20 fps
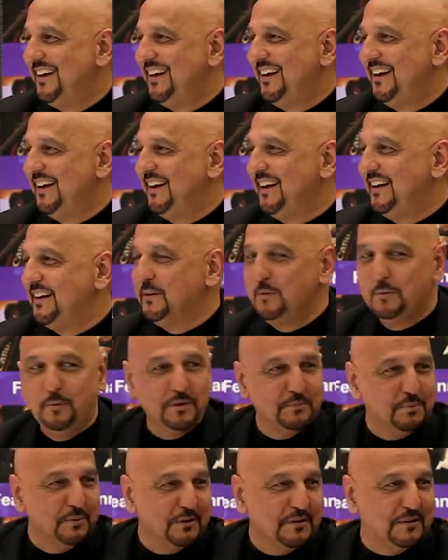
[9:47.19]
And
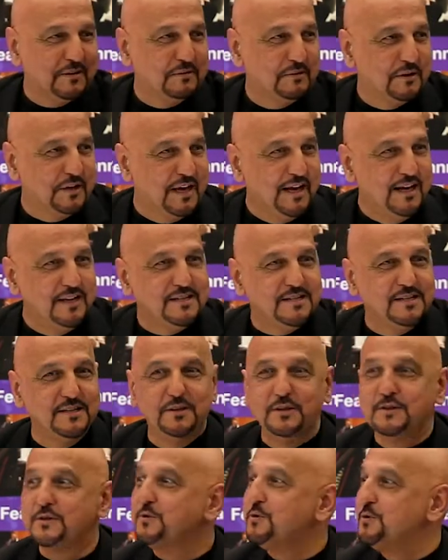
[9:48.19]
what will the kids in
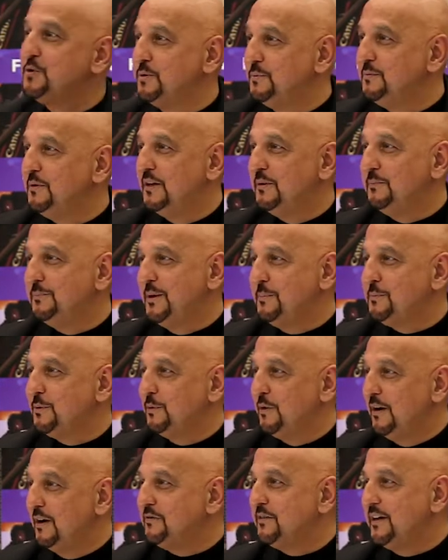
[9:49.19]
this room, people
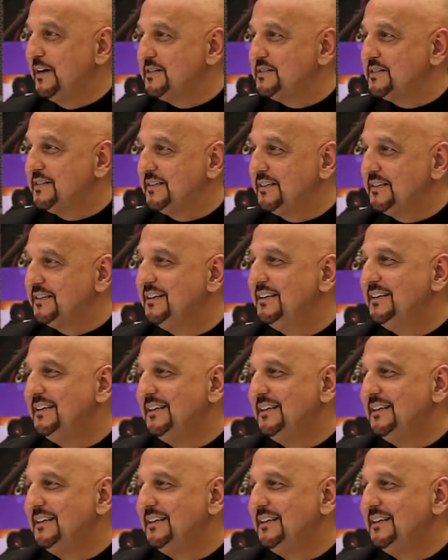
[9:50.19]
who have kids here,